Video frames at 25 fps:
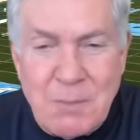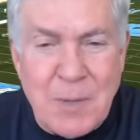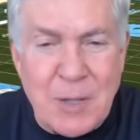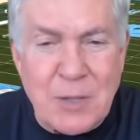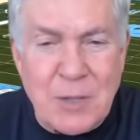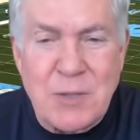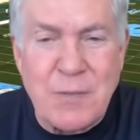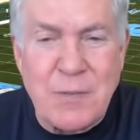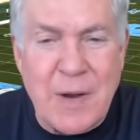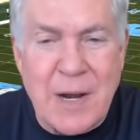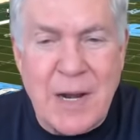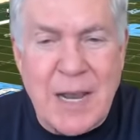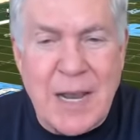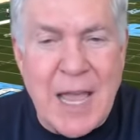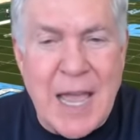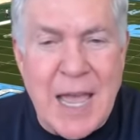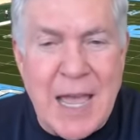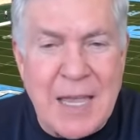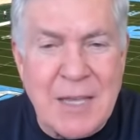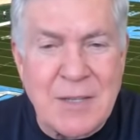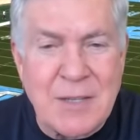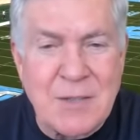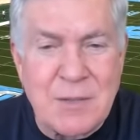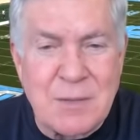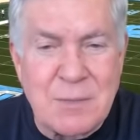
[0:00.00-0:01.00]
Most of our
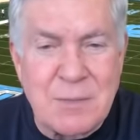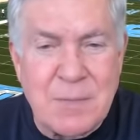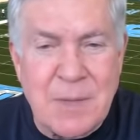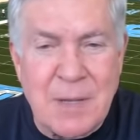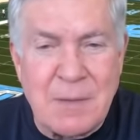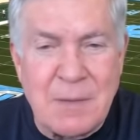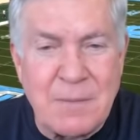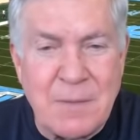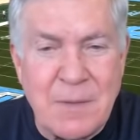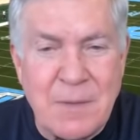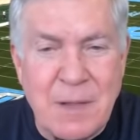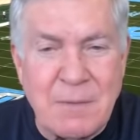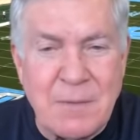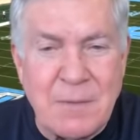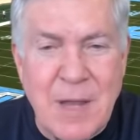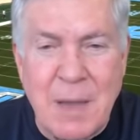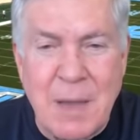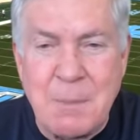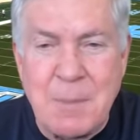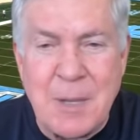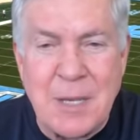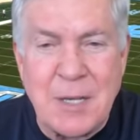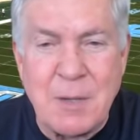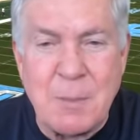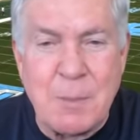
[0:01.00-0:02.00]
guys have,
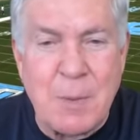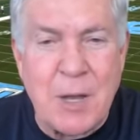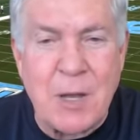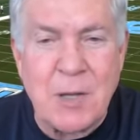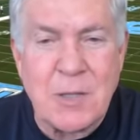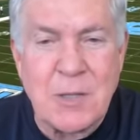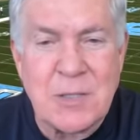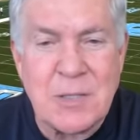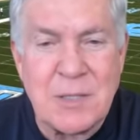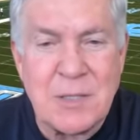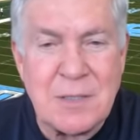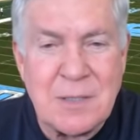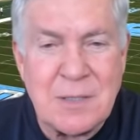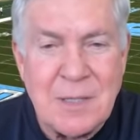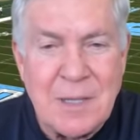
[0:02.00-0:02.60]
not been to Boston.